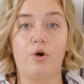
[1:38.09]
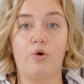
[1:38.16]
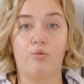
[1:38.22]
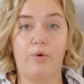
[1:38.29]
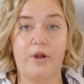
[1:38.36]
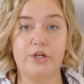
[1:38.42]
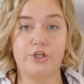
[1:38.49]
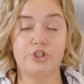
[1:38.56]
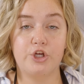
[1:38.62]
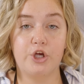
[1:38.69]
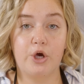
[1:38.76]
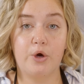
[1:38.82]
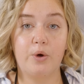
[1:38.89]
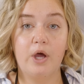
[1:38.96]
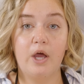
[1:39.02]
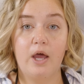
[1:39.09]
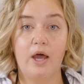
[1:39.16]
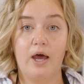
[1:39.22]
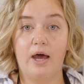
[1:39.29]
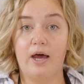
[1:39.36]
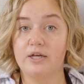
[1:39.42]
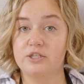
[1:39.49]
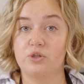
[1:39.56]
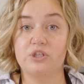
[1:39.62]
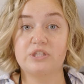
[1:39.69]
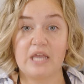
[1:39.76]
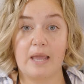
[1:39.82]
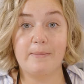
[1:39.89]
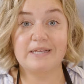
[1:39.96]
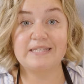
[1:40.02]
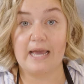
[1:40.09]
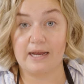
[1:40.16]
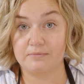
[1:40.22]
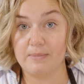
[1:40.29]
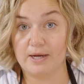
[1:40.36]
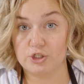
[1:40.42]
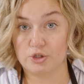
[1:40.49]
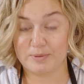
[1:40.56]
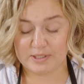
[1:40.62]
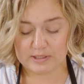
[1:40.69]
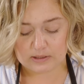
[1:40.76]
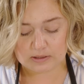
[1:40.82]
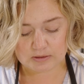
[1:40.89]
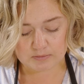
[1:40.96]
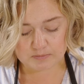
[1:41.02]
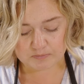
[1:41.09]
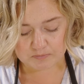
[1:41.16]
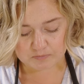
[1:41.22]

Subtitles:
ratio, so the same exact measurements.